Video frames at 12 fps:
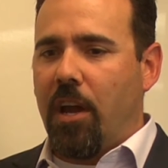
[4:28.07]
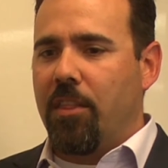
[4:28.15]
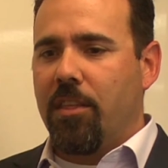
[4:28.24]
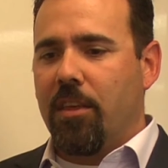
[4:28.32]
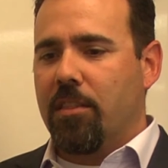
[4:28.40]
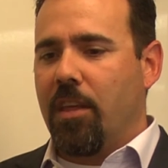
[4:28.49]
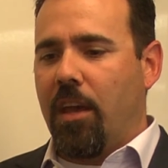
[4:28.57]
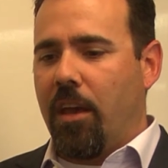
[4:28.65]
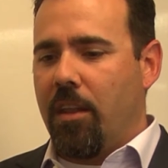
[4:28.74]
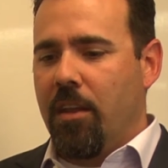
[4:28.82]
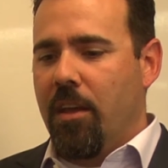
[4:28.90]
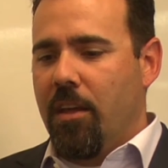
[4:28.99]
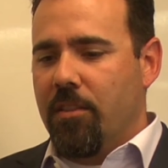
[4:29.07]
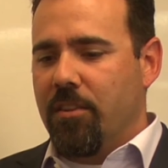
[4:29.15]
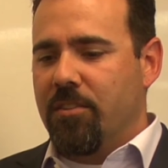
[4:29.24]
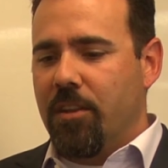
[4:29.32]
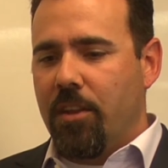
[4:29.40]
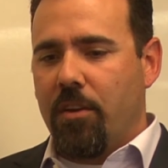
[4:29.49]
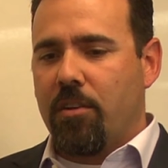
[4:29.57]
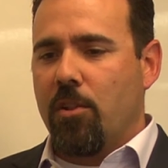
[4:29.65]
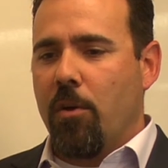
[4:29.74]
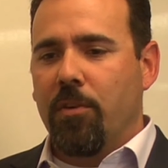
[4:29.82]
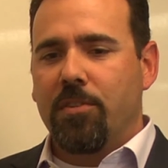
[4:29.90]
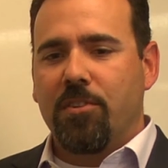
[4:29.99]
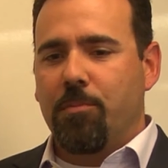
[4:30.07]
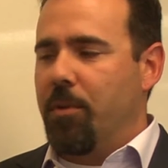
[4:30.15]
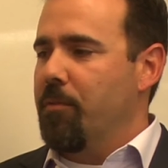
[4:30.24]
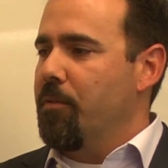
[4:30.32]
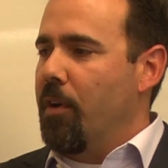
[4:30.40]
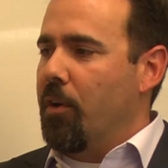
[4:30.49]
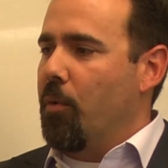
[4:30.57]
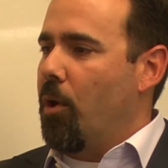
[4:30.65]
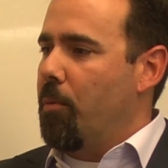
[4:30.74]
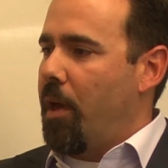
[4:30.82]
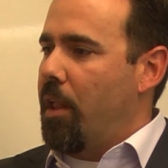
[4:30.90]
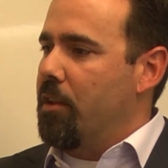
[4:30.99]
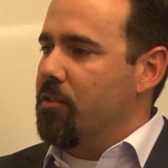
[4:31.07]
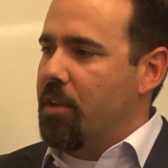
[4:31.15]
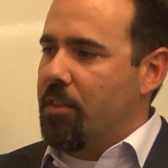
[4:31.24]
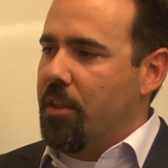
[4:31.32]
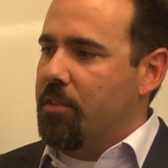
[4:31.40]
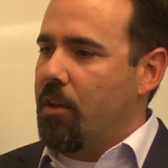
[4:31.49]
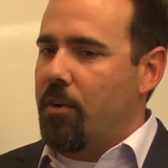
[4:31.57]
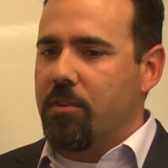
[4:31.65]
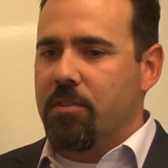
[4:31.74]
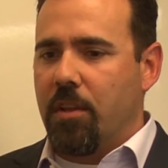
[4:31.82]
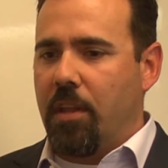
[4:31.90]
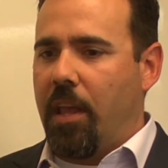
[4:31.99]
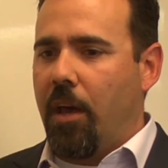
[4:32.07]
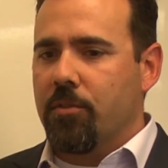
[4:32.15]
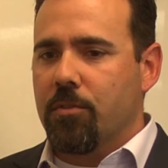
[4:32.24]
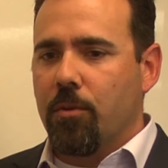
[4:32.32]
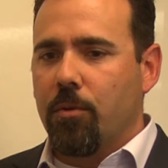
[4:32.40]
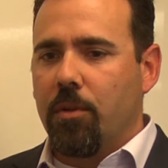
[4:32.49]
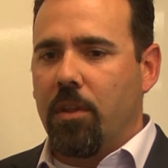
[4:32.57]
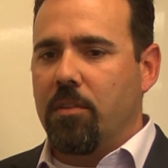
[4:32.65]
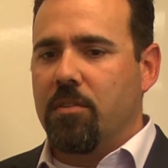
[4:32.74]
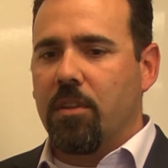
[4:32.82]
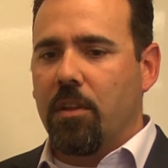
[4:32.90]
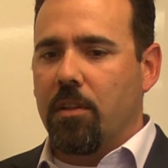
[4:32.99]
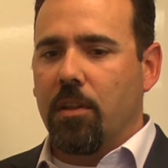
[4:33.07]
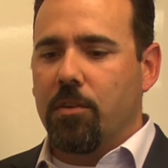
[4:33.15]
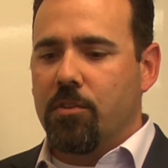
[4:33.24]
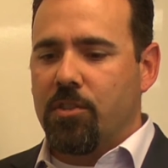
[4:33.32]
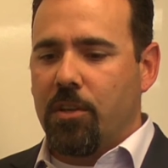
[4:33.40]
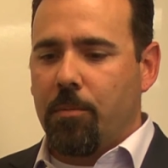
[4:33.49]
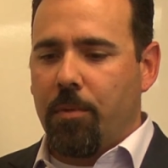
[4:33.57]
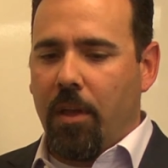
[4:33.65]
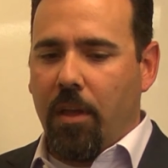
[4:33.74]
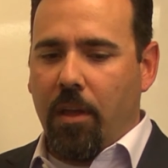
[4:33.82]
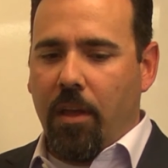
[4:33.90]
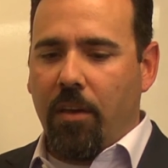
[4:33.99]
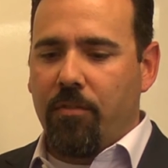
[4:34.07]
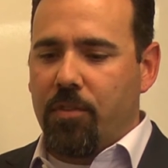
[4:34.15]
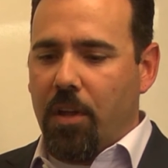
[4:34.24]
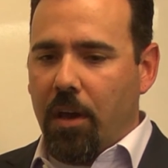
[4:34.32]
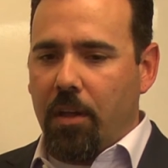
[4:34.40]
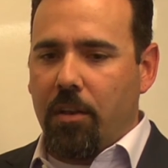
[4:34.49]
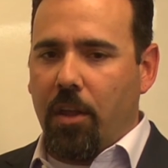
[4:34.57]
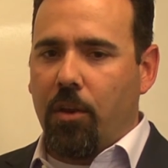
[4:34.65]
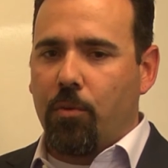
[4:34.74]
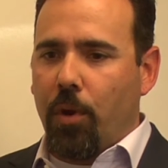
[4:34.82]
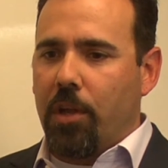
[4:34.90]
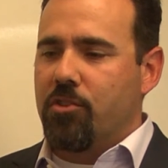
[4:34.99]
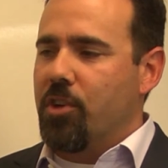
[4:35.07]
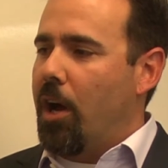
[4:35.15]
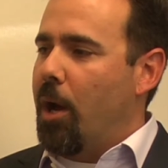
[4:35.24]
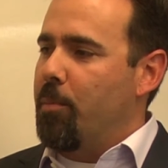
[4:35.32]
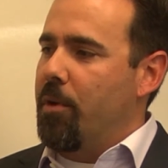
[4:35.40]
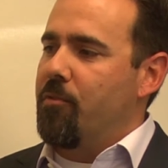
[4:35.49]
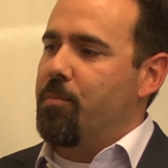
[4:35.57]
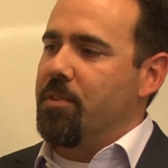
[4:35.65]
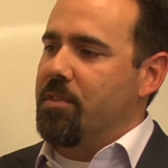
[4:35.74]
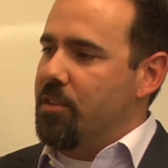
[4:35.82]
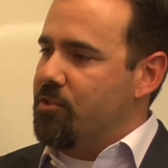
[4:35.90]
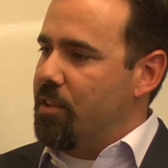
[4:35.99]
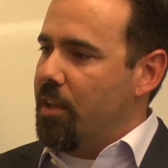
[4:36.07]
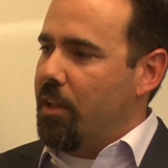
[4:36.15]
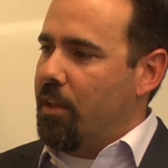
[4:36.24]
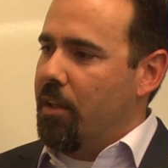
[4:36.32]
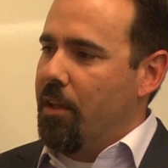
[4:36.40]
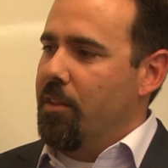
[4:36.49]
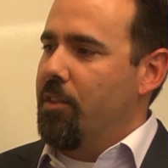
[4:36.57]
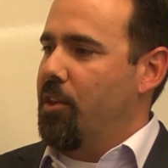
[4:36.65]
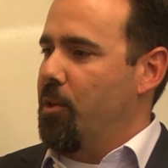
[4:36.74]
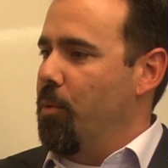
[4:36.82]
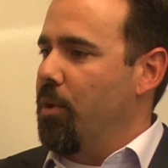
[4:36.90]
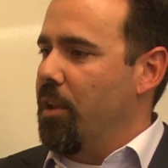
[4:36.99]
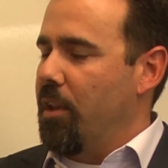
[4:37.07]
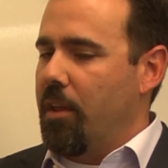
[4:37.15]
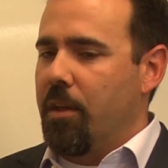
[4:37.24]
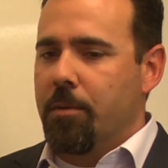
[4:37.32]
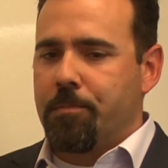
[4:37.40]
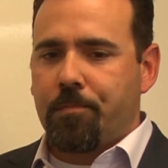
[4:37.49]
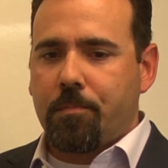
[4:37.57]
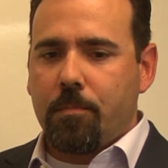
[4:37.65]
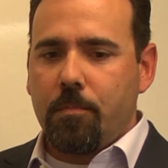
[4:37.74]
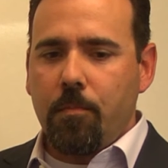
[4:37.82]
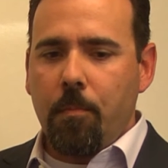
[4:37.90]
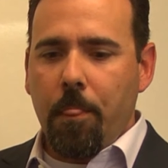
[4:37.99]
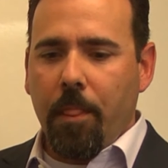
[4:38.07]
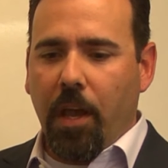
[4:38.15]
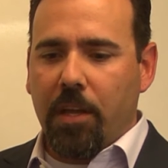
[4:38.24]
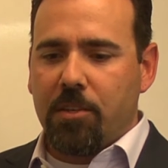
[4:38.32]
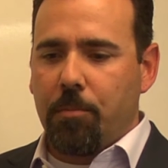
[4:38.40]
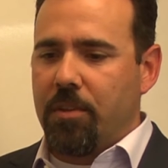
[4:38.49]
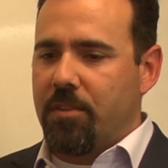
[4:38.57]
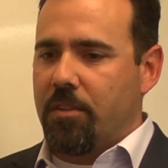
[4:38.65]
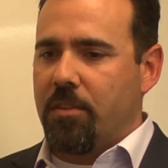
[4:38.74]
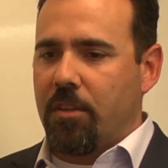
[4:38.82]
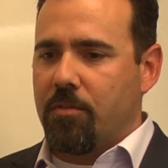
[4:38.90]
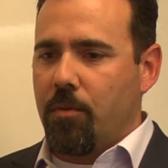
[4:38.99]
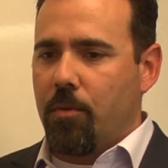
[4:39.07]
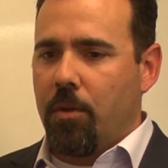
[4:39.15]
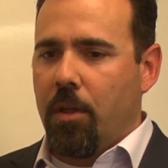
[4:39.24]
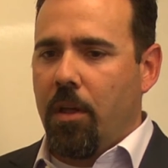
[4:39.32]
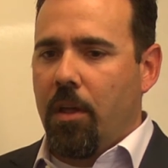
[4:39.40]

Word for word: I think that the city of Clovis has been very well managed. I think that our city council and city leadership have done a great job of positioning the community to be successful.